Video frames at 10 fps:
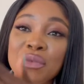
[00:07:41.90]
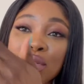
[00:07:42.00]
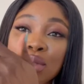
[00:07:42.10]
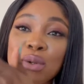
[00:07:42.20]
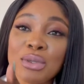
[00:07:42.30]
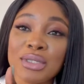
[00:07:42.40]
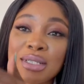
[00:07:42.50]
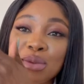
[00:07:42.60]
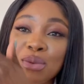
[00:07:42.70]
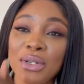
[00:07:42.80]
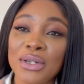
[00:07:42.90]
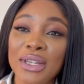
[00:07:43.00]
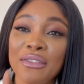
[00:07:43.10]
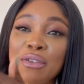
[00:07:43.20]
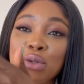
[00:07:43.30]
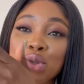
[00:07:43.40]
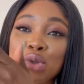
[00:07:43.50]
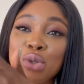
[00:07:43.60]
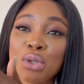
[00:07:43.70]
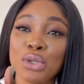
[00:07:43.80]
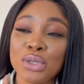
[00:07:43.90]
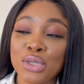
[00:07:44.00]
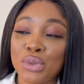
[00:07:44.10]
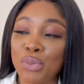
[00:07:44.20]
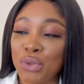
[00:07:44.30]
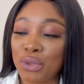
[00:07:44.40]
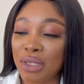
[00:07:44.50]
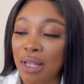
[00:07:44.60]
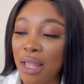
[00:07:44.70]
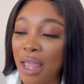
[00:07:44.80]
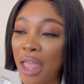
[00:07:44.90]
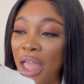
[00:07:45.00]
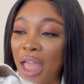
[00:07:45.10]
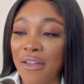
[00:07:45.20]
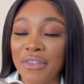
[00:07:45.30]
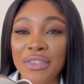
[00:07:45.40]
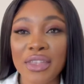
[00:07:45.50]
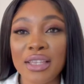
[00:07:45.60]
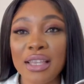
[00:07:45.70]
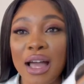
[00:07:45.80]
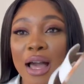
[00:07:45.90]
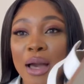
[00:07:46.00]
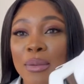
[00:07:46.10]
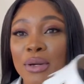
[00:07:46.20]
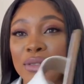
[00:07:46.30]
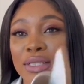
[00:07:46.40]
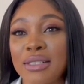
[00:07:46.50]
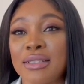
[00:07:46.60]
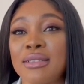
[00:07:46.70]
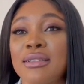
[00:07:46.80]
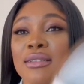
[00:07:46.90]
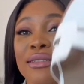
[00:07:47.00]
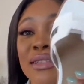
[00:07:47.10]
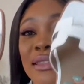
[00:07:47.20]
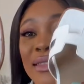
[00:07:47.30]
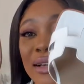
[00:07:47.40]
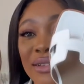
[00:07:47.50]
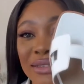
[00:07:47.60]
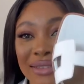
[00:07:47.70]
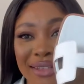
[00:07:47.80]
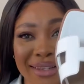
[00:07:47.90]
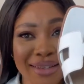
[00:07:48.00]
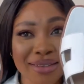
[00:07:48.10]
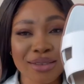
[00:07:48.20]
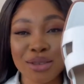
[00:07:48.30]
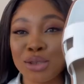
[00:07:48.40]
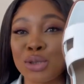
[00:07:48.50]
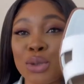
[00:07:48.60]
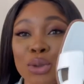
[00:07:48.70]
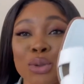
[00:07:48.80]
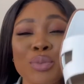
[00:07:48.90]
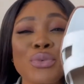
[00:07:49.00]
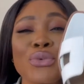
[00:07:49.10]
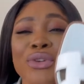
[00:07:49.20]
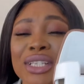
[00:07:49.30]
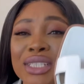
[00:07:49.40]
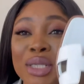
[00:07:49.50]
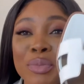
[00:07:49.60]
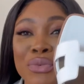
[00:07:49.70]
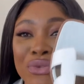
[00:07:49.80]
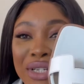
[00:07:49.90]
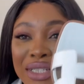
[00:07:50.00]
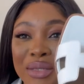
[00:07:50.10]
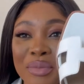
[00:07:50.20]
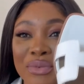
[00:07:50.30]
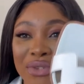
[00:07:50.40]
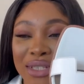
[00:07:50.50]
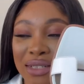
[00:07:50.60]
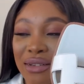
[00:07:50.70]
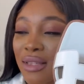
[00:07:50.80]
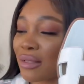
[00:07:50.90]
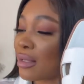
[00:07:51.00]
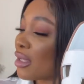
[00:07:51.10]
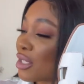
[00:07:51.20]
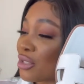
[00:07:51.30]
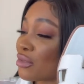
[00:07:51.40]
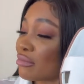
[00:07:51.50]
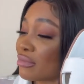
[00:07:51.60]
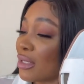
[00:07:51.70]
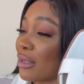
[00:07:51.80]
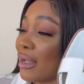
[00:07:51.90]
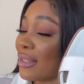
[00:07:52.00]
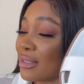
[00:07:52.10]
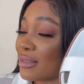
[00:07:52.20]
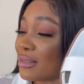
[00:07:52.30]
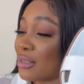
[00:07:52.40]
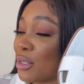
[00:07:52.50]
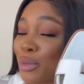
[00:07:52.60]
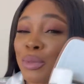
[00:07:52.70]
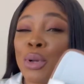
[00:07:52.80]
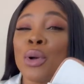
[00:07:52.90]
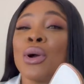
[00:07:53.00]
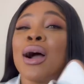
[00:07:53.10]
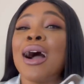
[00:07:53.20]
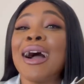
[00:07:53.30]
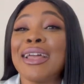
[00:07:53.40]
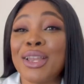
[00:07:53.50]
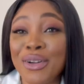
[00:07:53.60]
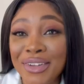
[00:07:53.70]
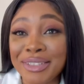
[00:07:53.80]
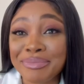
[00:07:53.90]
sole as well. It feels so smooth. Everything about these sandals is so pretty good. I just, you know, I love it.